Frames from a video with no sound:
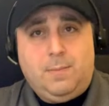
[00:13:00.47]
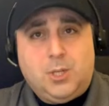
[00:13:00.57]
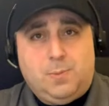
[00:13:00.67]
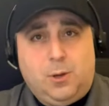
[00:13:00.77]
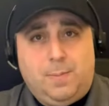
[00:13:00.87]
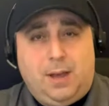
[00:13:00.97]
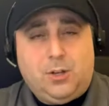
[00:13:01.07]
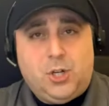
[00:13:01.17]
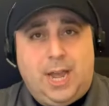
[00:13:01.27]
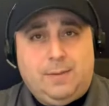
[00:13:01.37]
to miss Bill
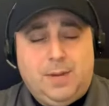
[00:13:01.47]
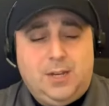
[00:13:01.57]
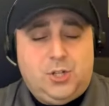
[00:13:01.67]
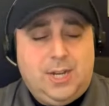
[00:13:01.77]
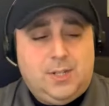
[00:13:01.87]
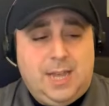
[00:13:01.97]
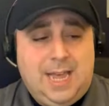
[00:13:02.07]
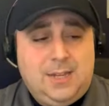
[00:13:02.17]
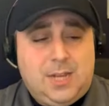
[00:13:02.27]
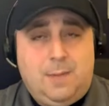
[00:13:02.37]
Belichick, not just
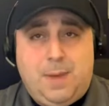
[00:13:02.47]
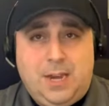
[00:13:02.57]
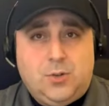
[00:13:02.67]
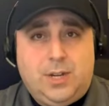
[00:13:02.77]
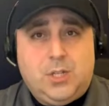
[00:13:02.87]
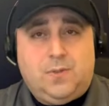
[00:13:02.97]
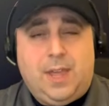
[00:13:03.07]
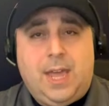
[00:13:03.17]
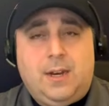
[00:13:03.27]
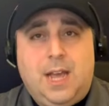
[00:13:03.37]
as a Patriots
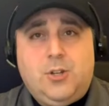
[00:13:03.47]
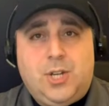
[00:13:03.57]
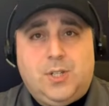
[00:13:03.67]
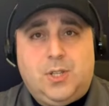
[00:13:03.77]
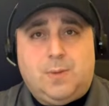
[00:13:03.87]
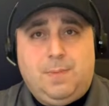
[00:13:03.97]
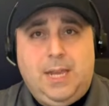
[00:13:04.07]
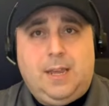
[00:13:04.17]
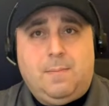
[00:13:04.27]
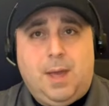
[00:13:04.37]
fan, not just as a
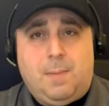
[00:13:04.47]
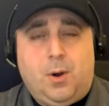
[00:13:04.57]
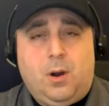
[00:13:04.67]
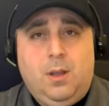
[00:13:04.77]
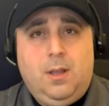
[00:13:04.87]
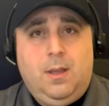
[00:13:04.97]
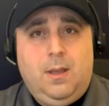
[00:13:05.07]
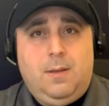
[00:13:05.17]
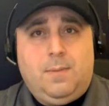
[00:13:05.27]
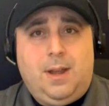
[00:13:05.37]
media member,
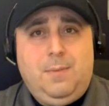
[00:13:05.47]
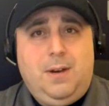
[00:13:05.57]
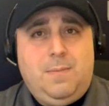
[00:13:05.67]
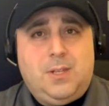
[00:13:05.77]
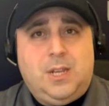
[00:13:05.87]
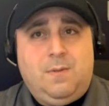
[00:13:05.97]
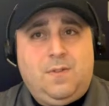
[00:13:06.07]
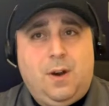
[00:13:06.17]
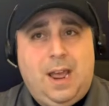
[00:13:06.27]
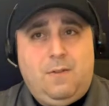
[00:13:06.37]
but I'm going to miss
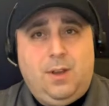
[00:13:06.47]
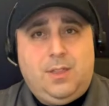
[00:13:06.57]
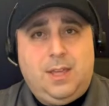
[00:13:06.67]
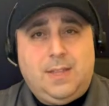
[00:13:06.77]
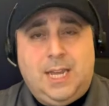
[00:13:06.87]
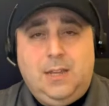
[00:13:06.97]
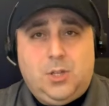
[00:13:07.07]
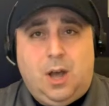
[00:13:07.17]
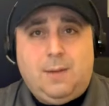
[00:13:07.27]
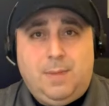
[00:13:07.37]
him for everything that he
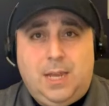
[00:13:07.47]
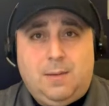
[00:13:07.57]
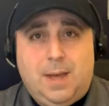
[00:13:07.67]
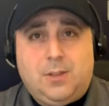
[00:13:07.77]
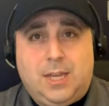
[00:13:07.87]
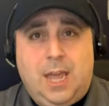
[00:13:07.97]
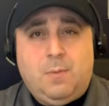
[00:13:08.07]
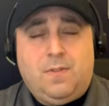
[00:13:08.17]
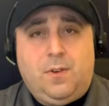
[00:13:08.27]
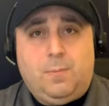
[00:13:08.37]
taught me about the
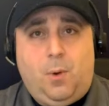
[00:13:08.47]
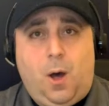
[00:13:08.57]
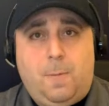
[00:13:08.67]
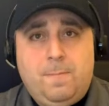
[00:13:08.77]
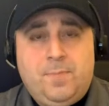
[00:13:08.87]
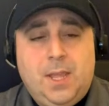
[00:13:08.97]
game of football.